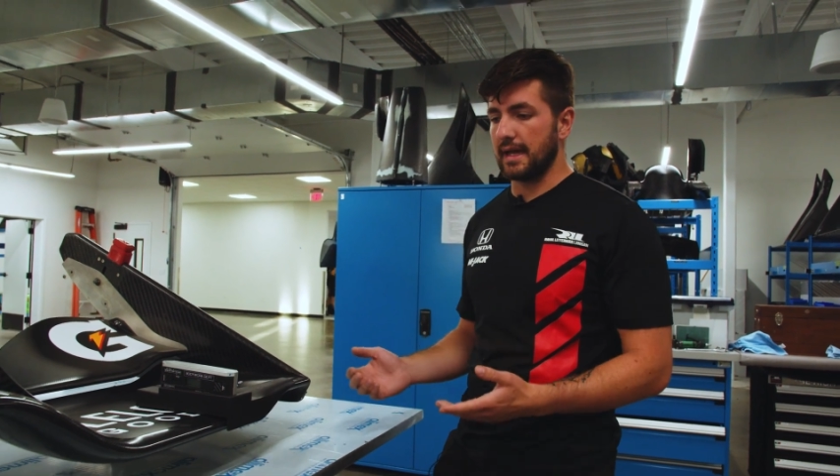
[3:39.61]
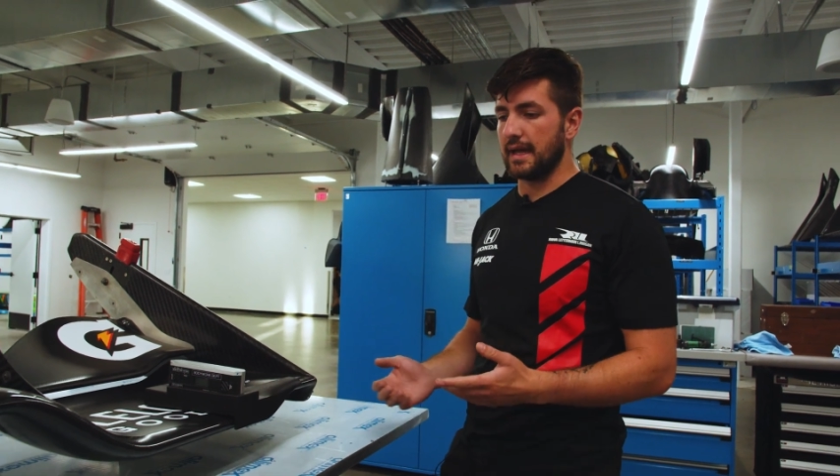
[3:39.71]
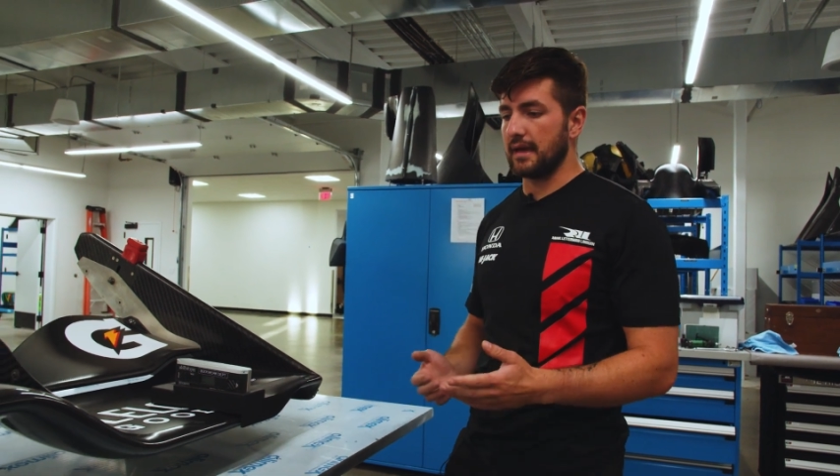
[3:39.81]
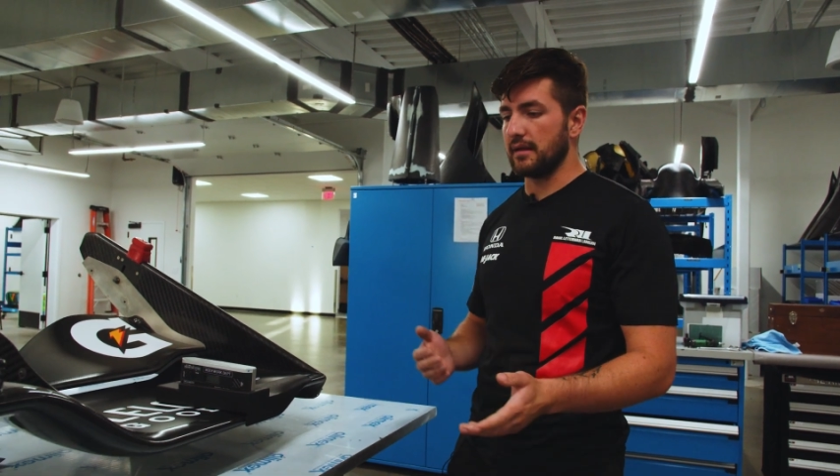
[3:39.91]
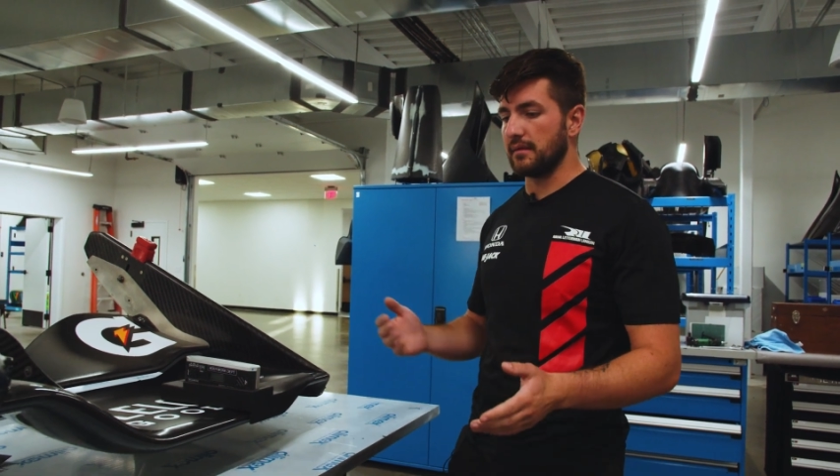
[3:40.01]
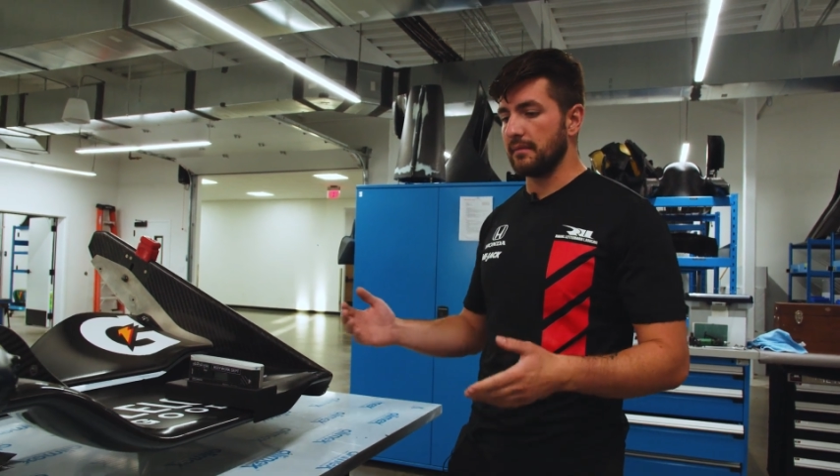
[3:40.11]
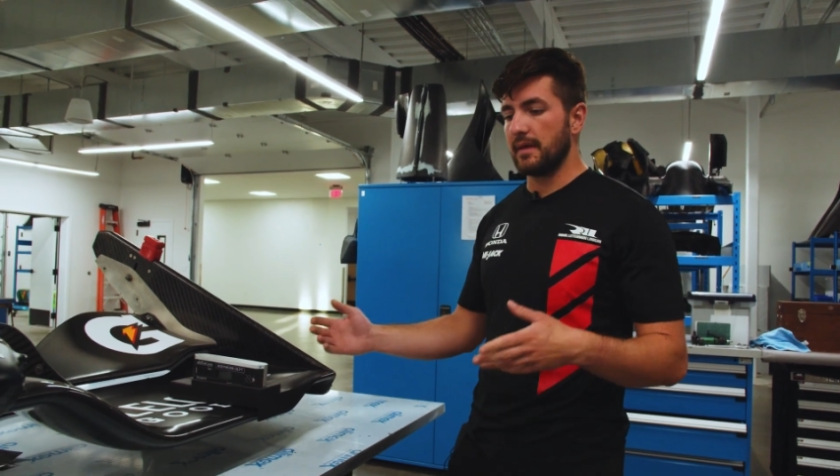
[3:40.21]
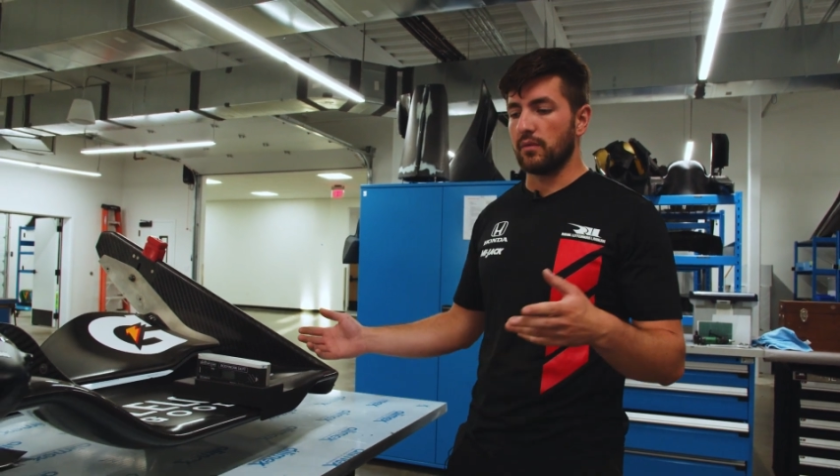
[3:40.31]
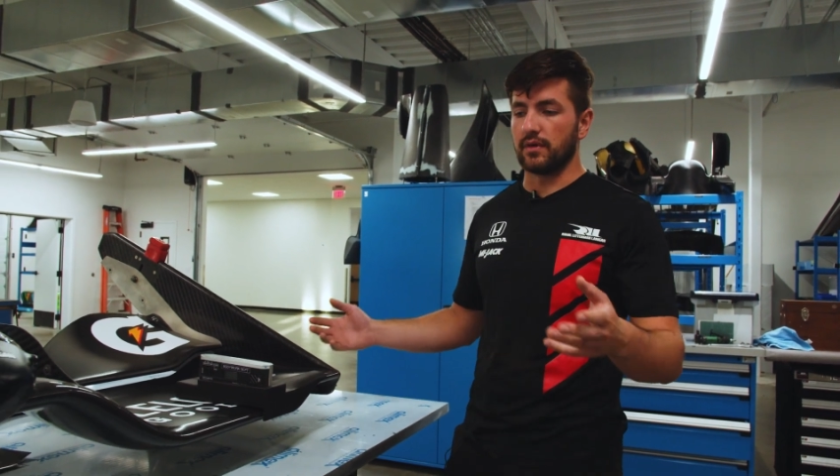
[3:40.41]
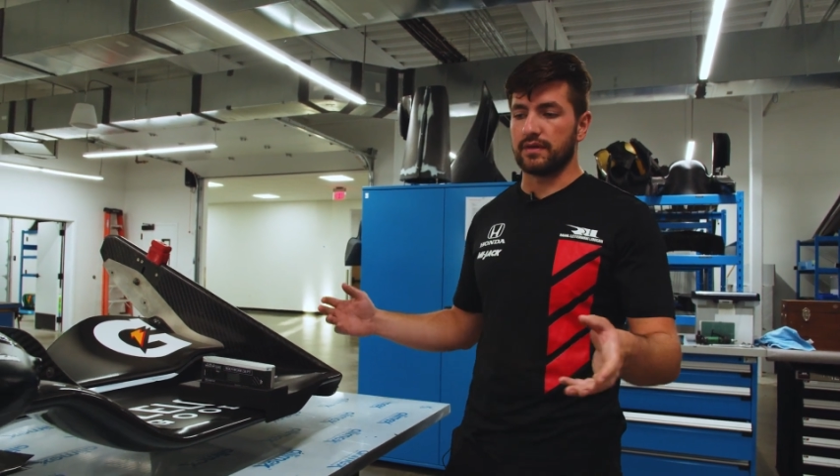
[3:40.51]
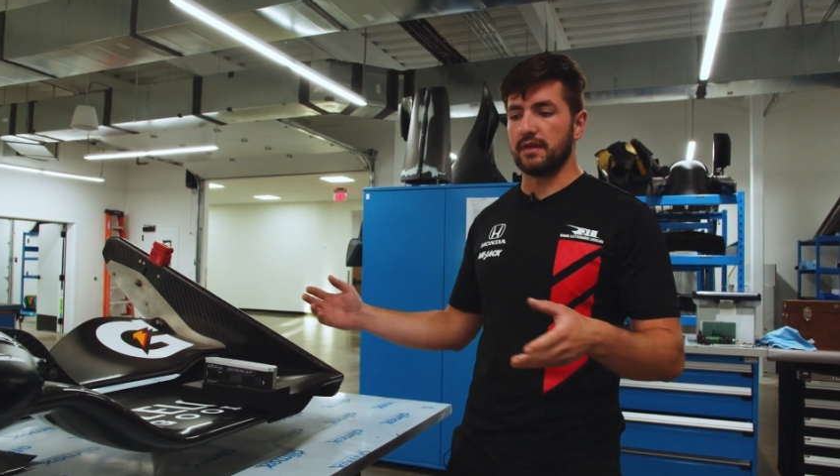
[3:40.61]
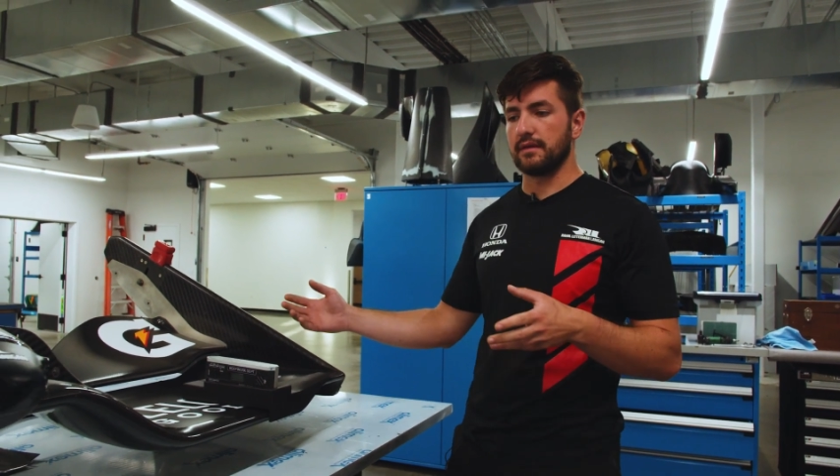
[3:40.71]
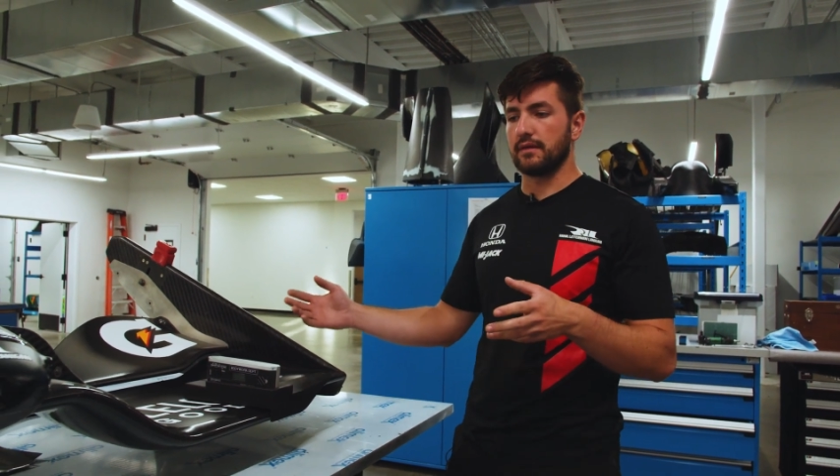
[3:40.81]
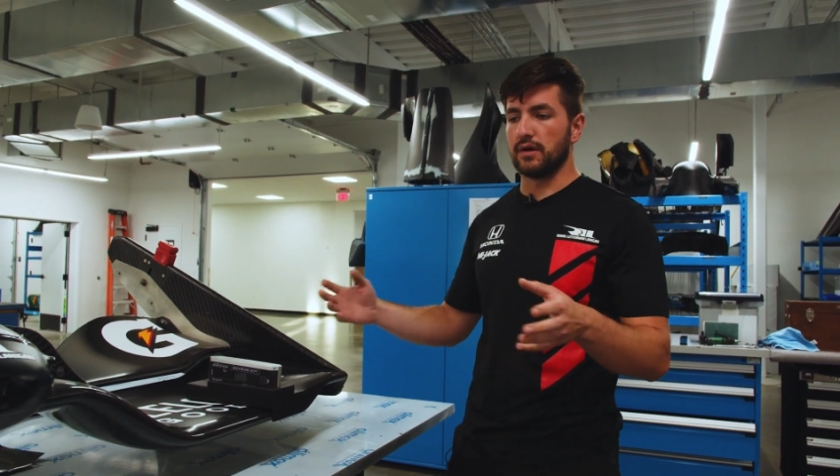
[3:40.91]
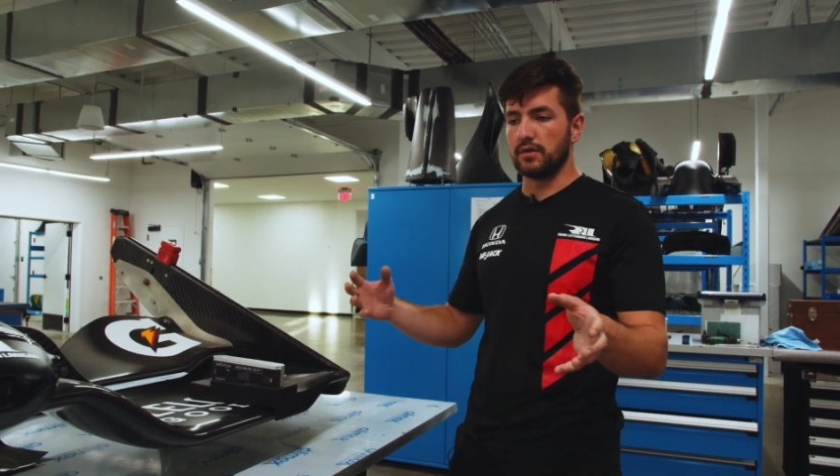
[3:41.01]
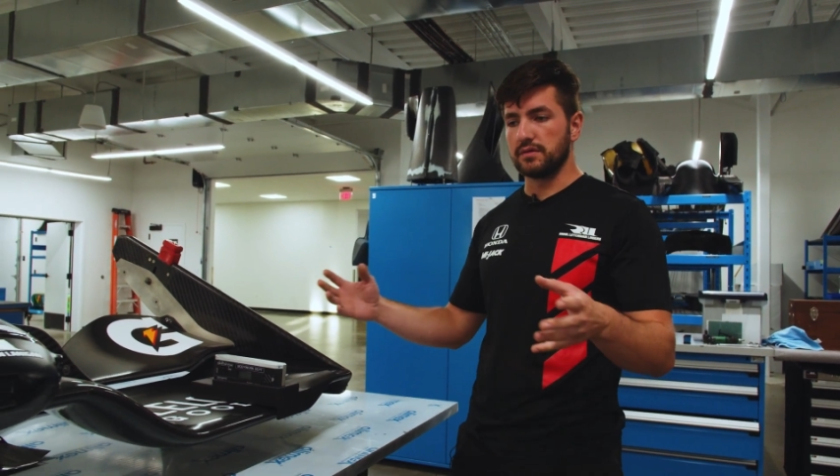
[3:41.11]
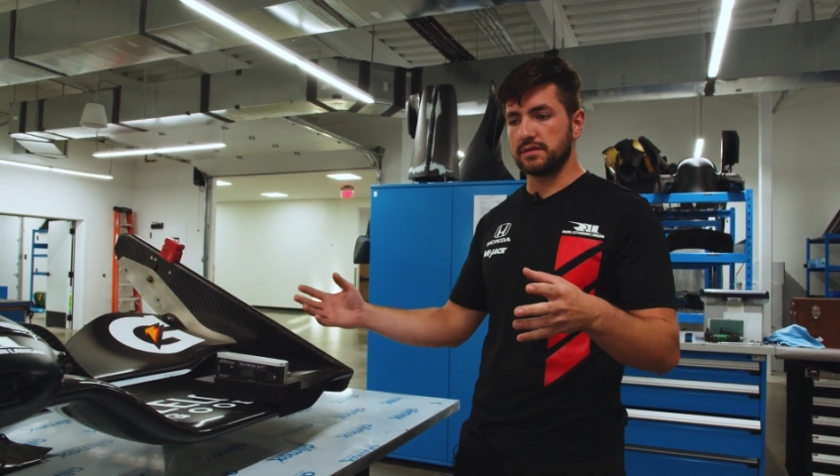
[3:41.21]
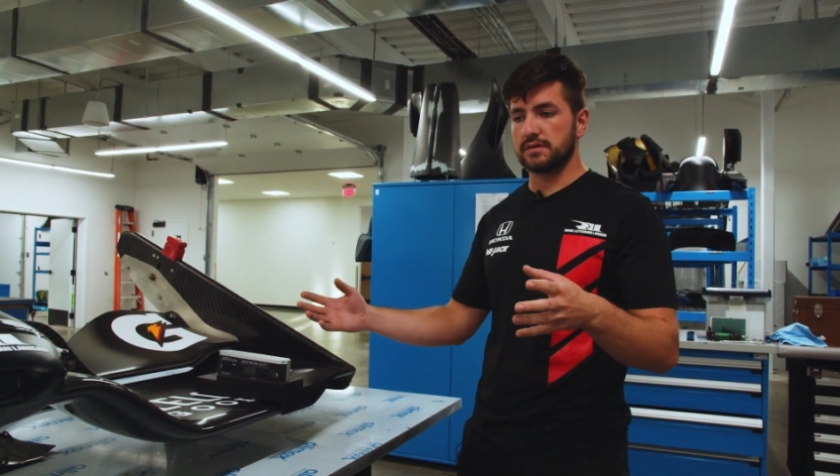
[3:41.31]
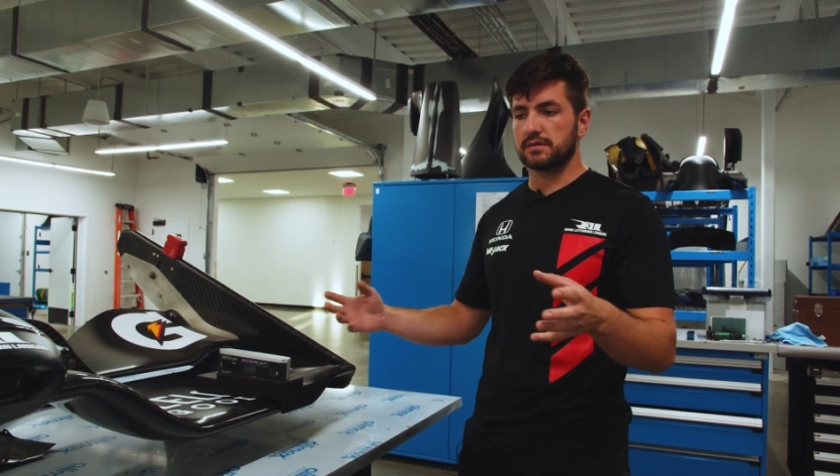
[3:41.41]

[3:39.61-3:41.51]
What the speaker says: and within those